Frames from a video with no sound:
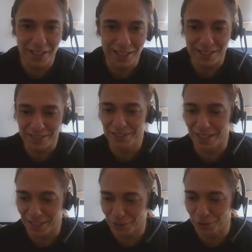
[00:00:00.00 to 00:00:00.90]
He's
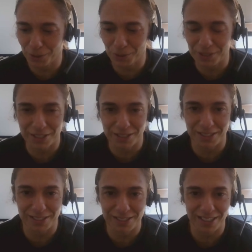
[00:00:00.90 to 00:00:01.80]
too good
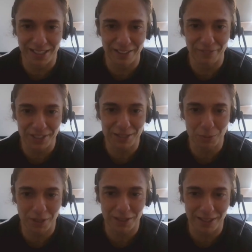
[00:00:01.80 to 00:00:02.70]
to leave just
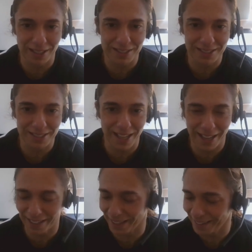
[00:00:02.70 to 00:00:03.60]
with us
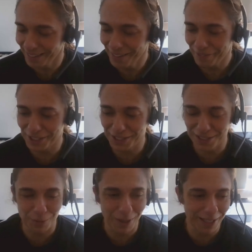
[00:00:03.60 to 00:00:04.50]
hanging for just
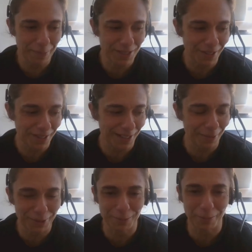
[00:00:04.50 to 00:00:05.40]
the one episode, and it
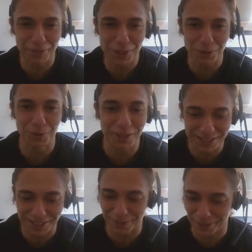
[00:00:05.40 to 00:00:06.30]
was a bit of a short one,
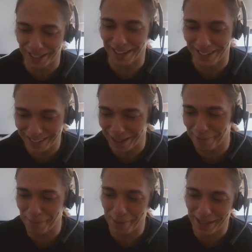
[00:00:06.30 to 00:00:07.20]
so we are
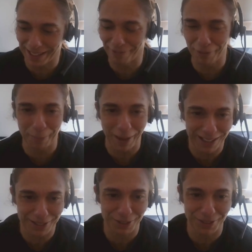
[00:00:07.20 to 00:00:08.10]
coming back in for
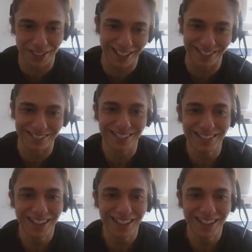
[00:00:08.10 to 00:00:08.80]
part 2 now.